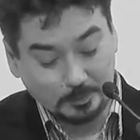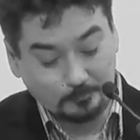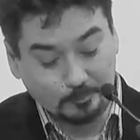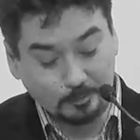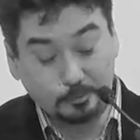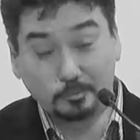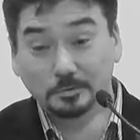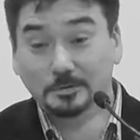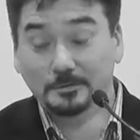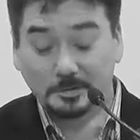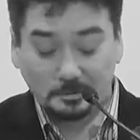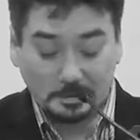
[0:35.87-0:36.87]
for those
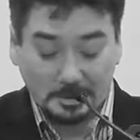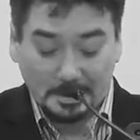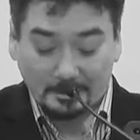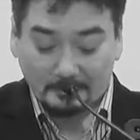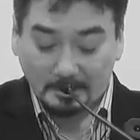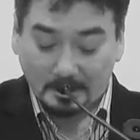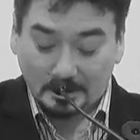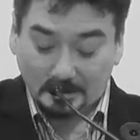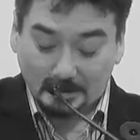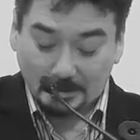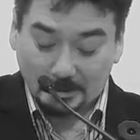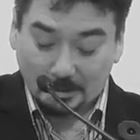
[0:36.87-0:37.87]
of you that haven't
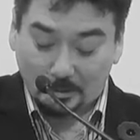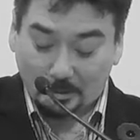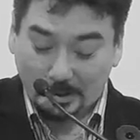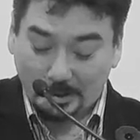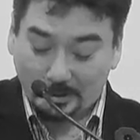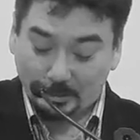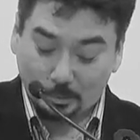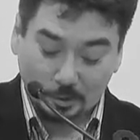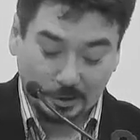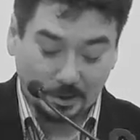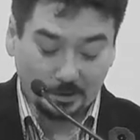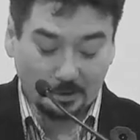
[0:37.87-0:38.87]
yet acquired a
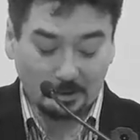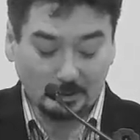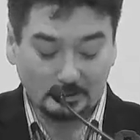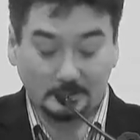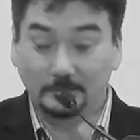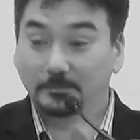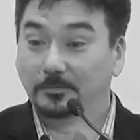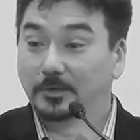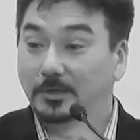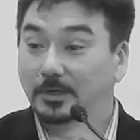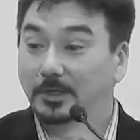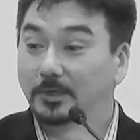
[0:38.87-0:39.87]
working knowledge of uh,
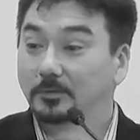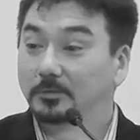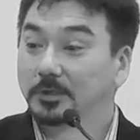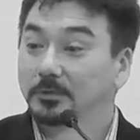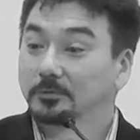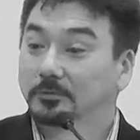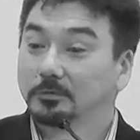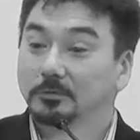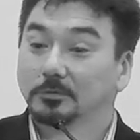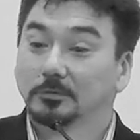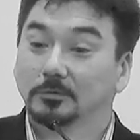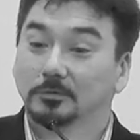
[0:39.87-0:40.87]

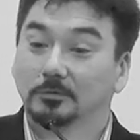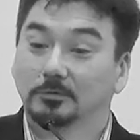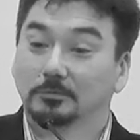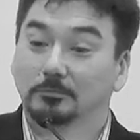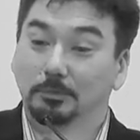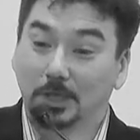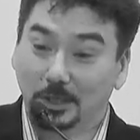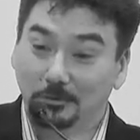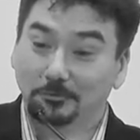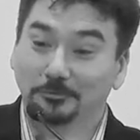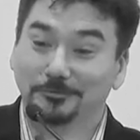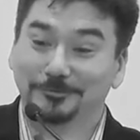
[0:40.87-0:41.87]
Inuktitut,
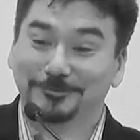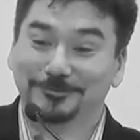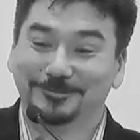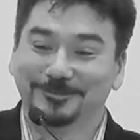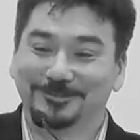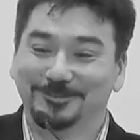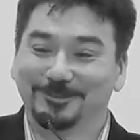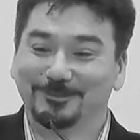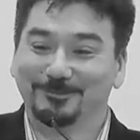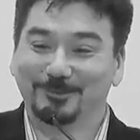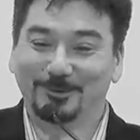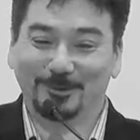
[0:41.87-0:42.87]
Blackut, good
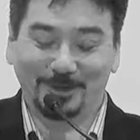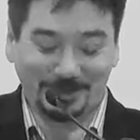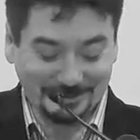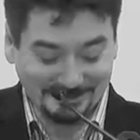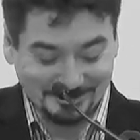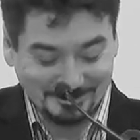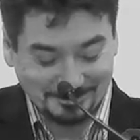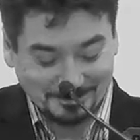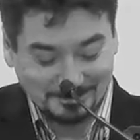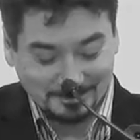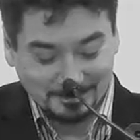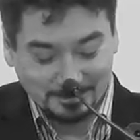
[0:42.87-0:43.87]
morning.
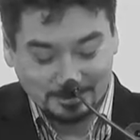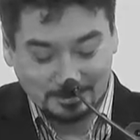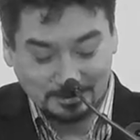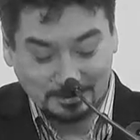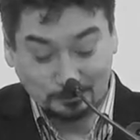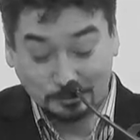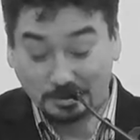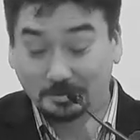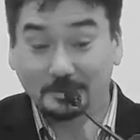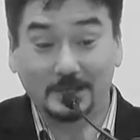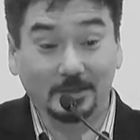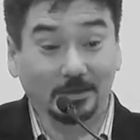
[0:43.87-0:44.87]
Uh, I would like
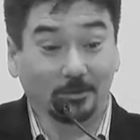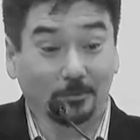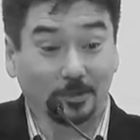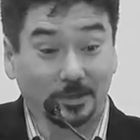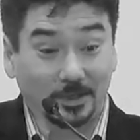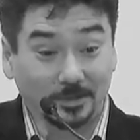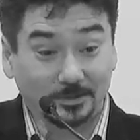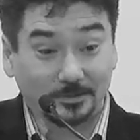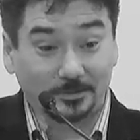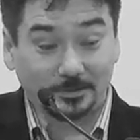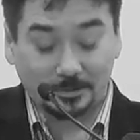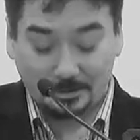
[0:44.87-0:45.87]
to thank the
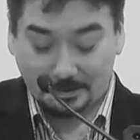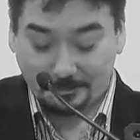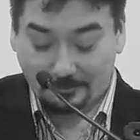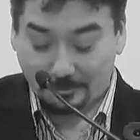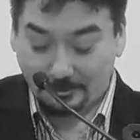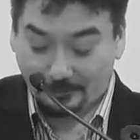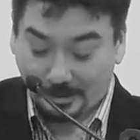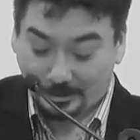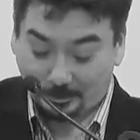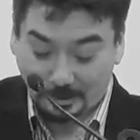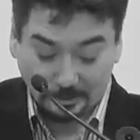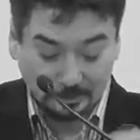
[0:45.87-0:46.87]
organizers uh, for
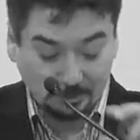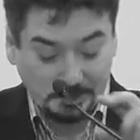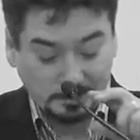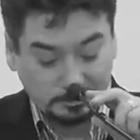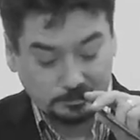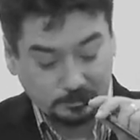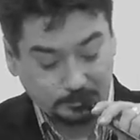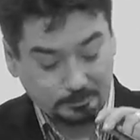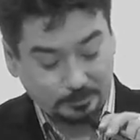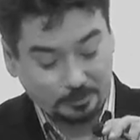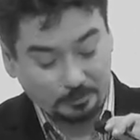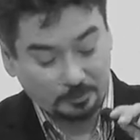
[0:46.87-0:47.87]
inviting me to speak
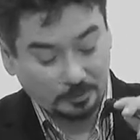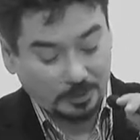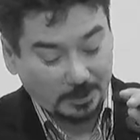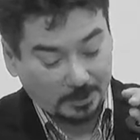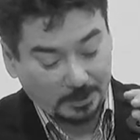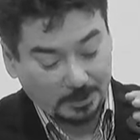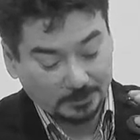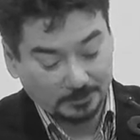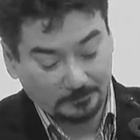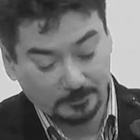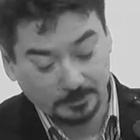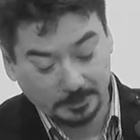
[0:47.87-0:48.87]
to you today as the
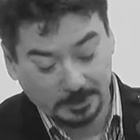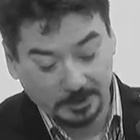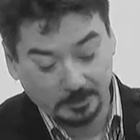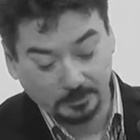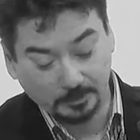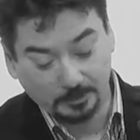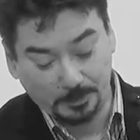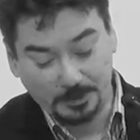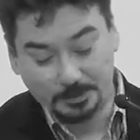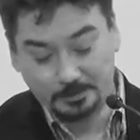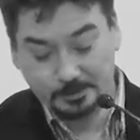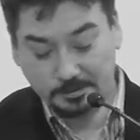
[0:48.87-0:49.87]
first keynote
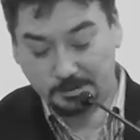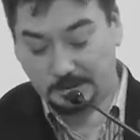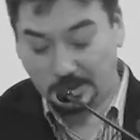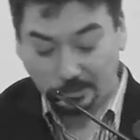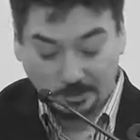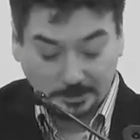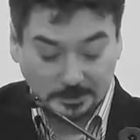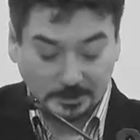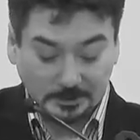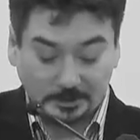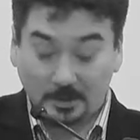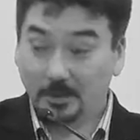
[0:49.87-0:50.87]
speaker at the Inuit
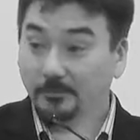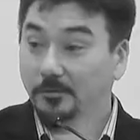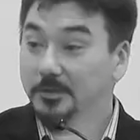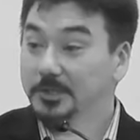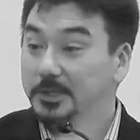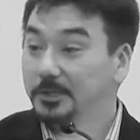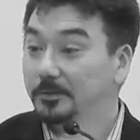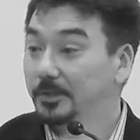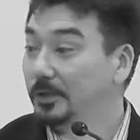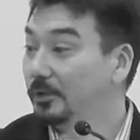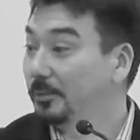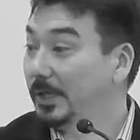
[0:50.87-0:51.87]
Studies Conference here
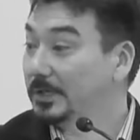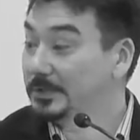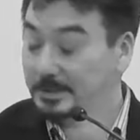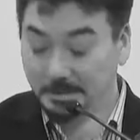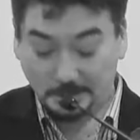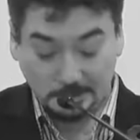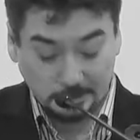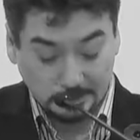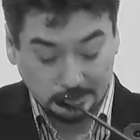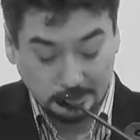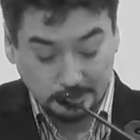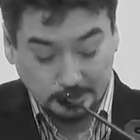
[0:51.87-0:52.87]
in Quebec City.
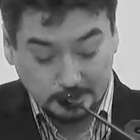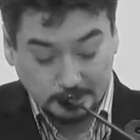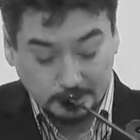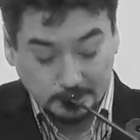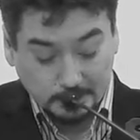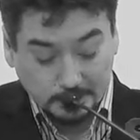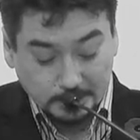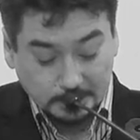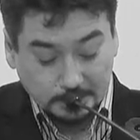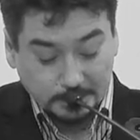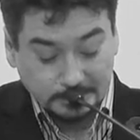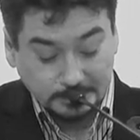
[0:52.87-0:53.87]

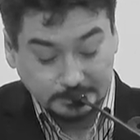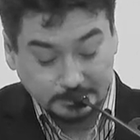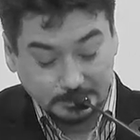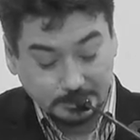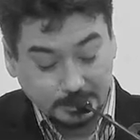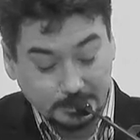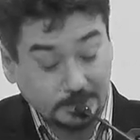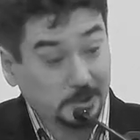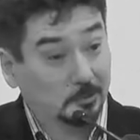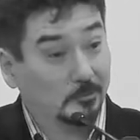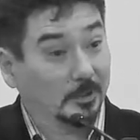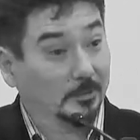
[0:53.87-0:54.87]
This is an
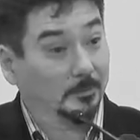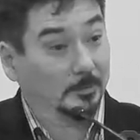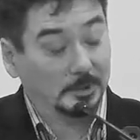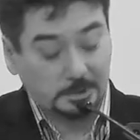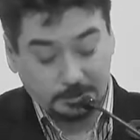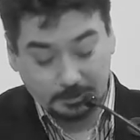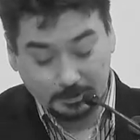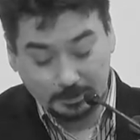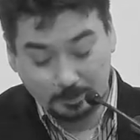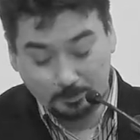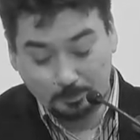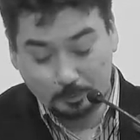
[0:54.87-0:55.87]
incredibly
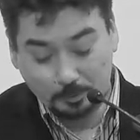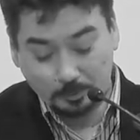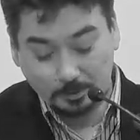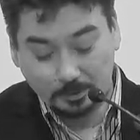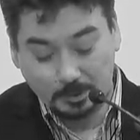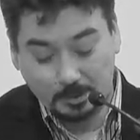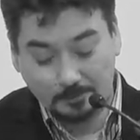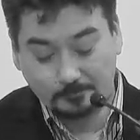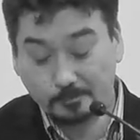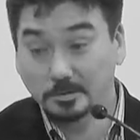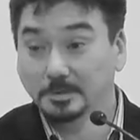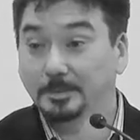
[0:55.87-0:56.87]
important
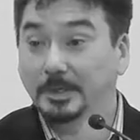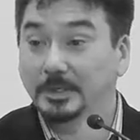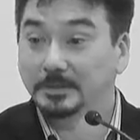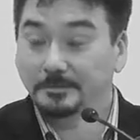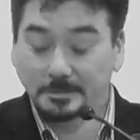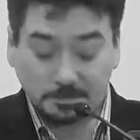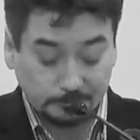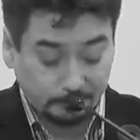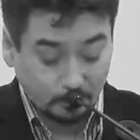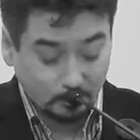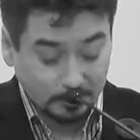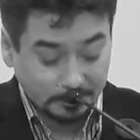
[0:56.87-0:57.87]
conference because of its
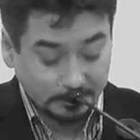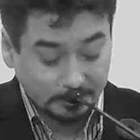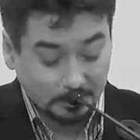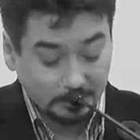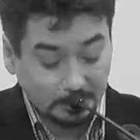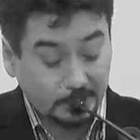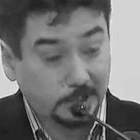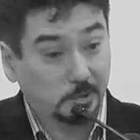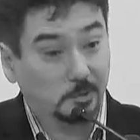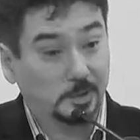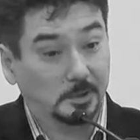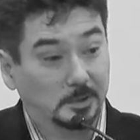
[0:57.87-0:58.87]
focus on
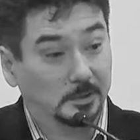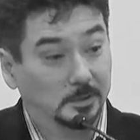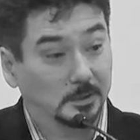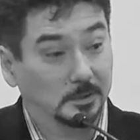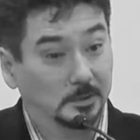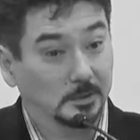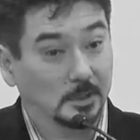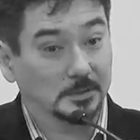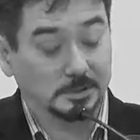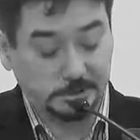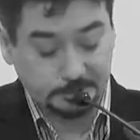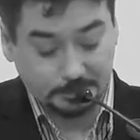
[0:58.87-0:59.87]
Inuit, not
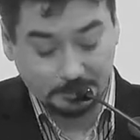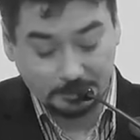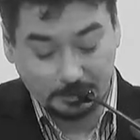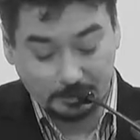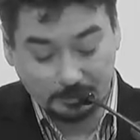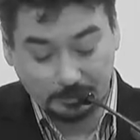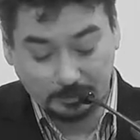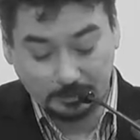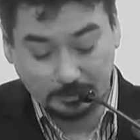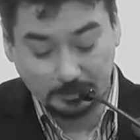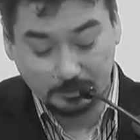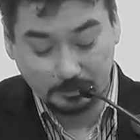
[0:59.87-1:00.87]
just on the Arctic.
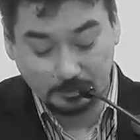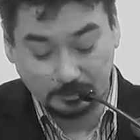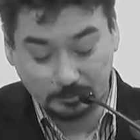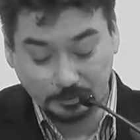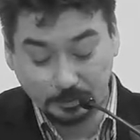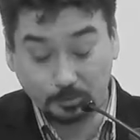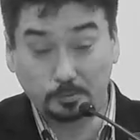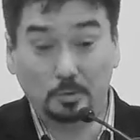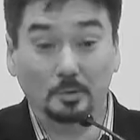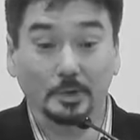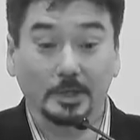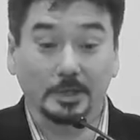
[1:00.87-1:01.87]
There is a
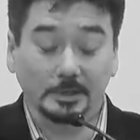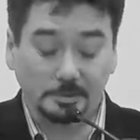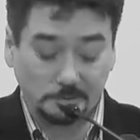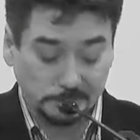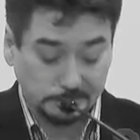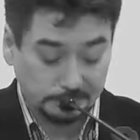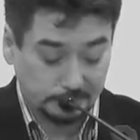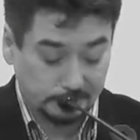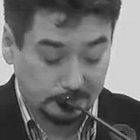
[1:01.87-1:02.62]
growing interest